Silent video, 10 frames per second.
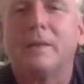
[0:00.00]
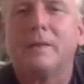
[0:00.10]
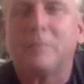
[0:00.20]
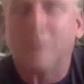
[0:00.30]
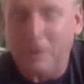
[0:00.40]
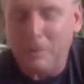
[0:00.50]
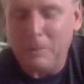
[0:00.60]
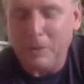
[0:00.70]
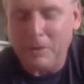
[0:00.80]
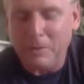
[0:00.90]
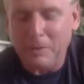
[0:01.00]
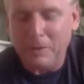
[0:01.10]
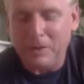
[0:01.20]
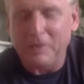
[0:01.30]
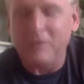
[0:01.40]
Burn, burn,
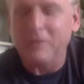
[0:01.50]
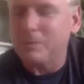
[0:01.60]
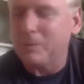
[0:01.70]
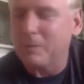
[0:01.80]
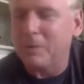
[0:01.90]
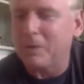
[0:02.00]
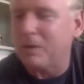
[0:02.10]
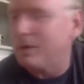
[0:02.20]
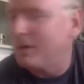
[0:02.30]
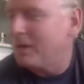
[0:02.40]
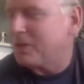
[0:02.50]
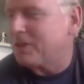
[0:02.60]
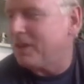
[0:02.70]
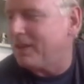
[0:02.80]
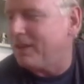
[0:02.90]
burn. Remember,
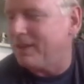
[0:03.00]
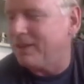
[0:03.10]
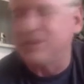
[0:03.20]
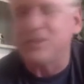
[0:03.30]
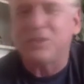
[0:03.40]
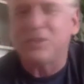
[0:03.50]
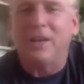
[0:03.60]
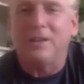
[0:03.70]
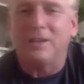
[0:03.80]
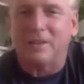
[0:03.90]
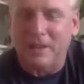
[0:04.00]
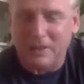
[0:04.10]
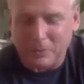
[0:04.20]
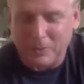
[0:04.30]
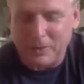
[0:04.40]
shaking is changing.
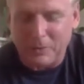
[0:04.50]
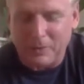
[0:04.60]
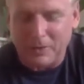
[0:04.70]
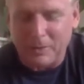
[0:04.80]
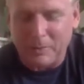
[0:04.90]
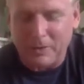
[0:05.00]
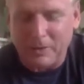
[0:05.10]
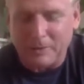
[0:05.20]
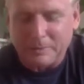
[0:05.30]
That's where you want to be.